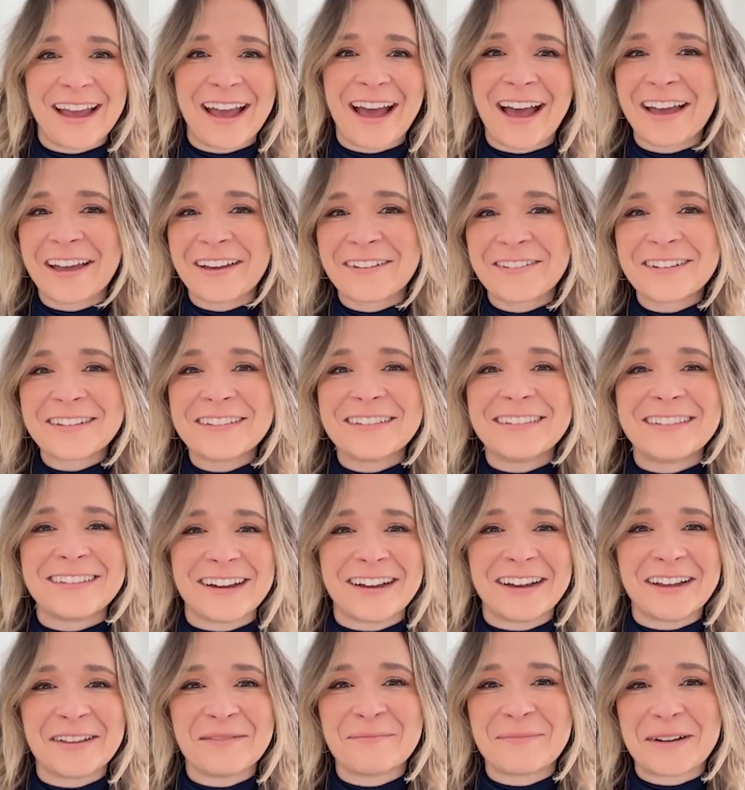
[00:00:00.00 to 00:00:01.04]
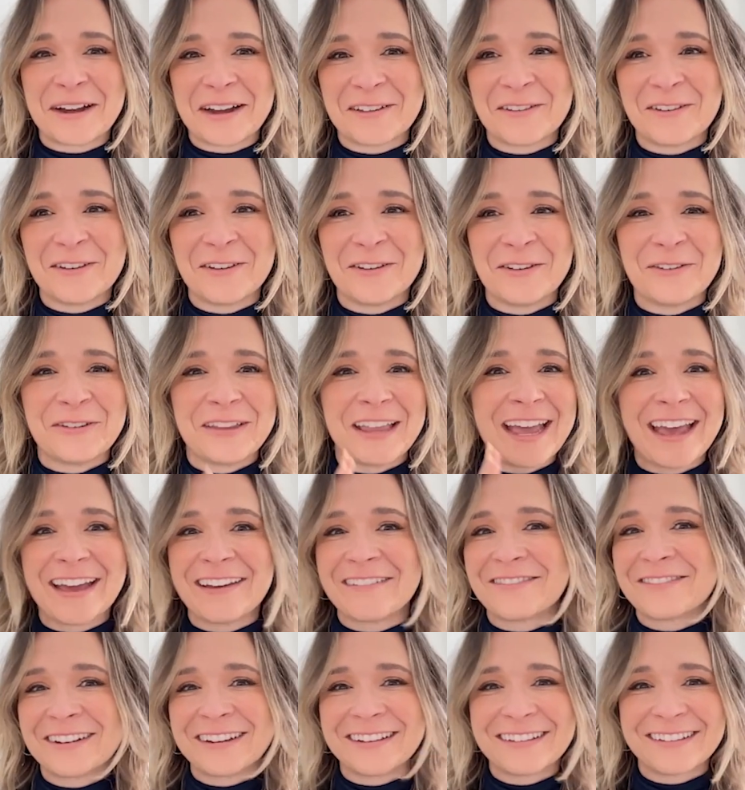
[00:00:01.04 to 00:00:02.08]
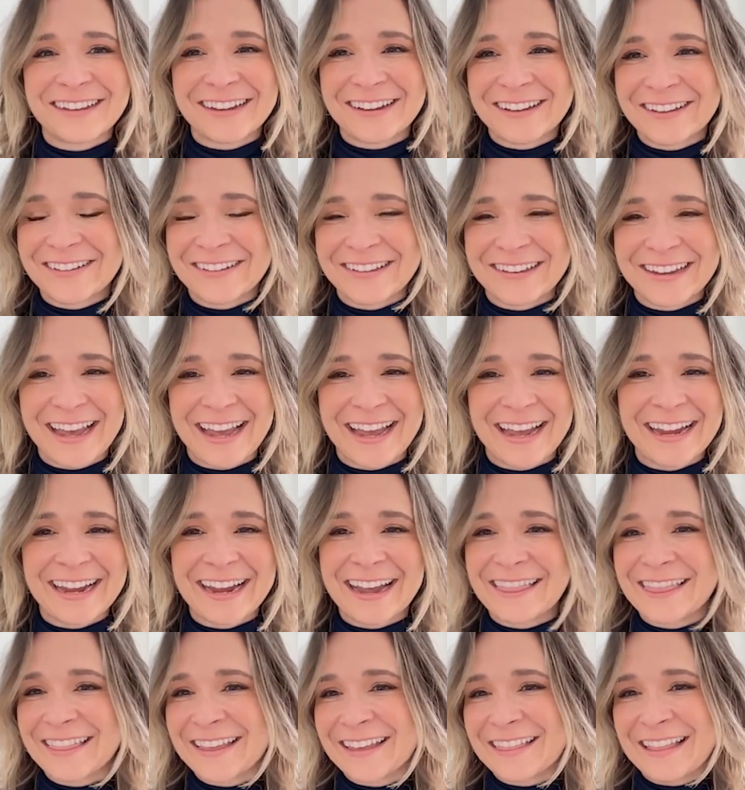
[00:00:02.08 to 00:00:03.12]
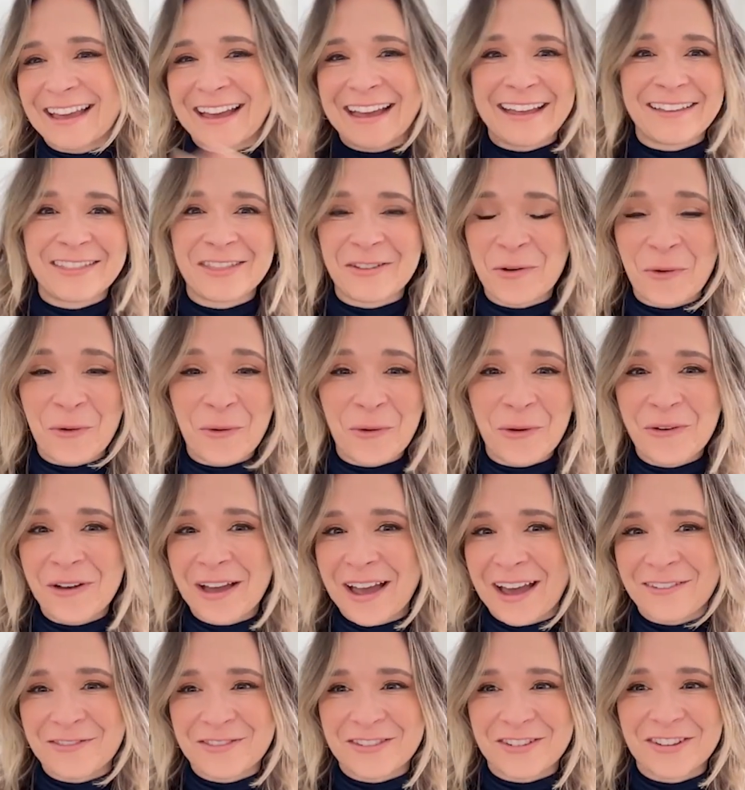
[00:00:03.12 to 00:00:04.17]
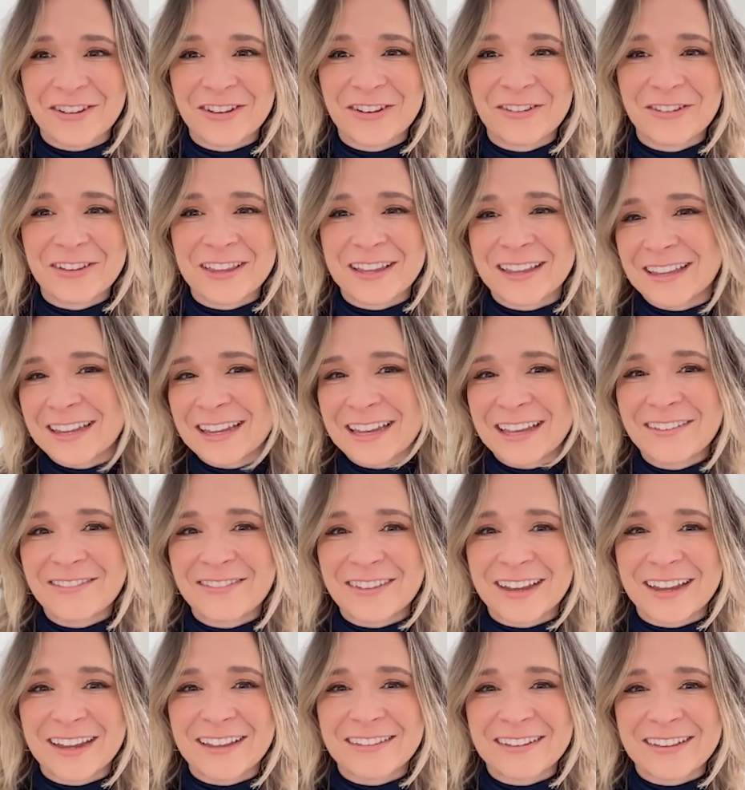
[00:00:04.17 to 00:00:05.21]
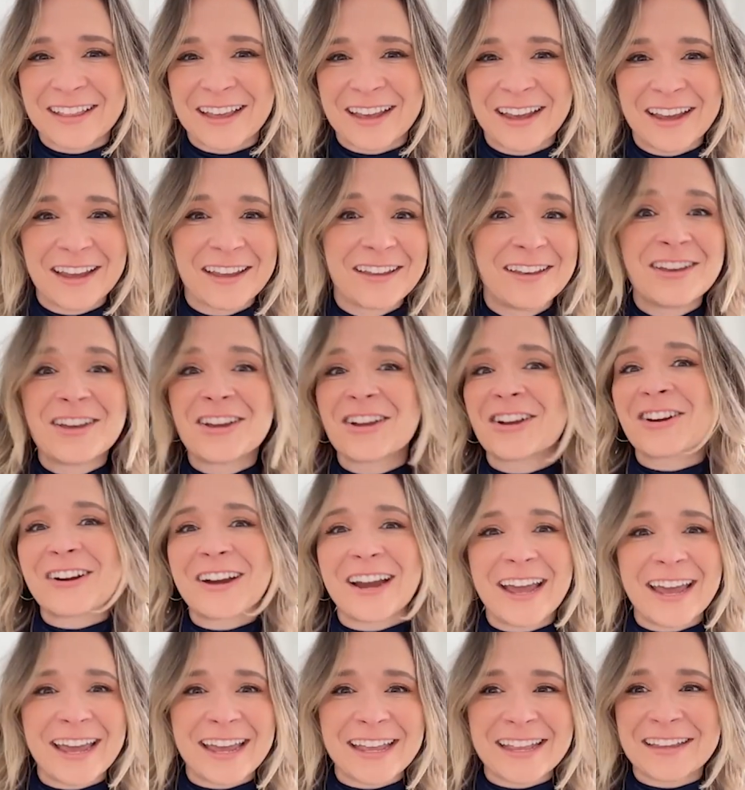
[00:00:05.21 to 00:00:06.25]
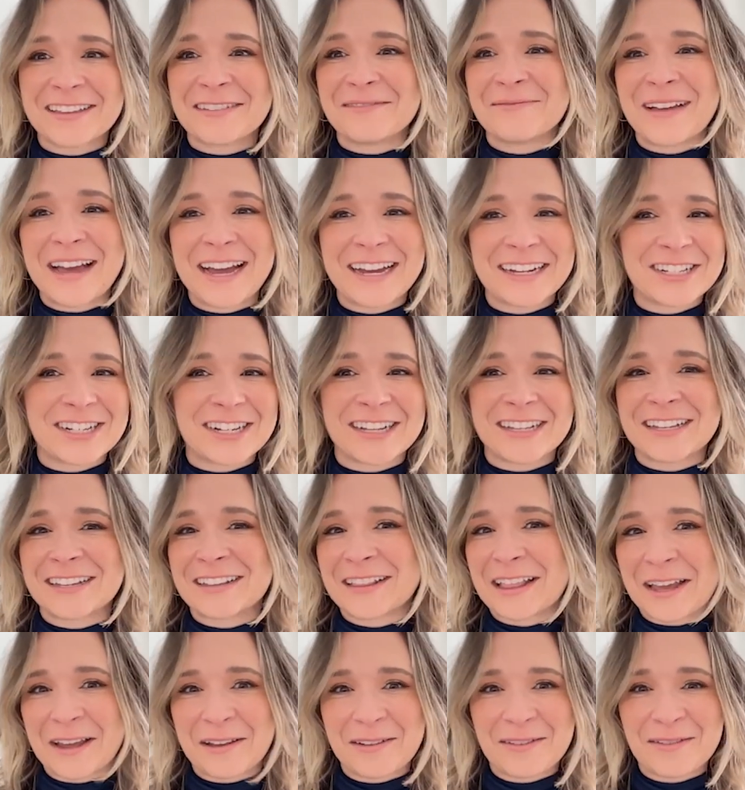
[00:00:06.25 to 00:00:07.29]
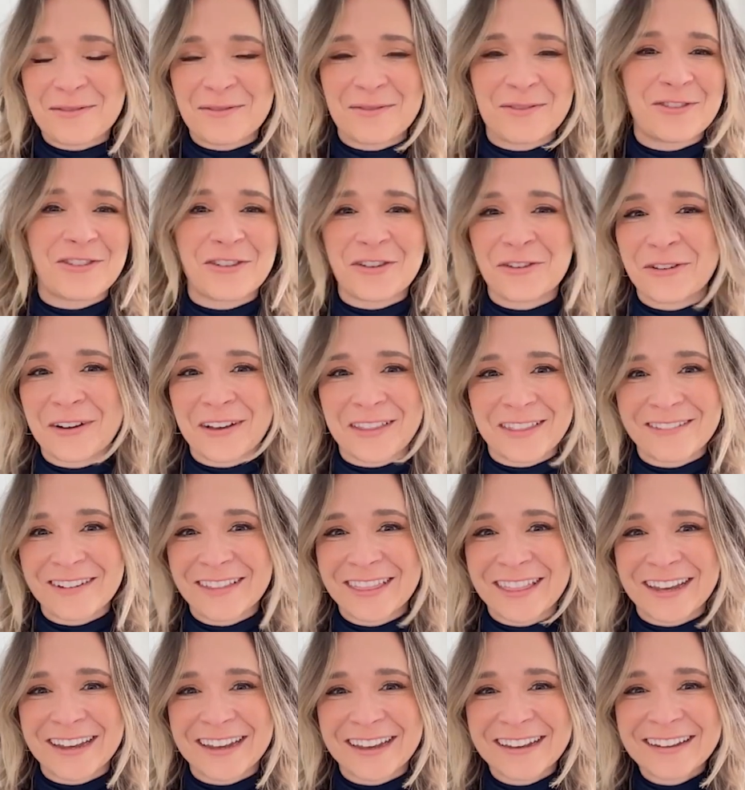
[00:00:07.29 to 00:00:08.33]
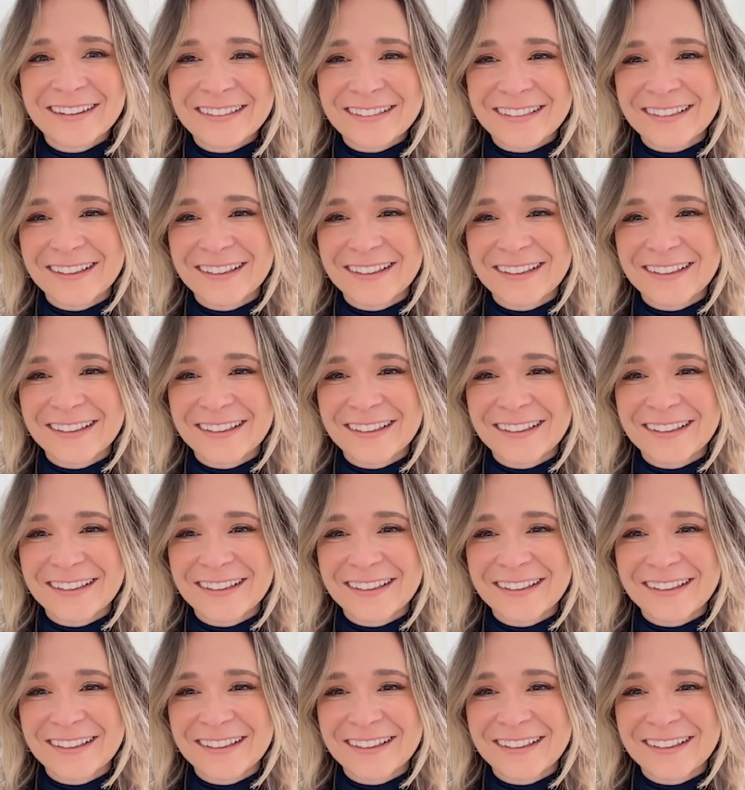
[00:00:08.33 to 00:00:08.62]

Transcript: I was done by noon every single day, and then I had the whole afternoon and evening to like create and imagine and like do other things.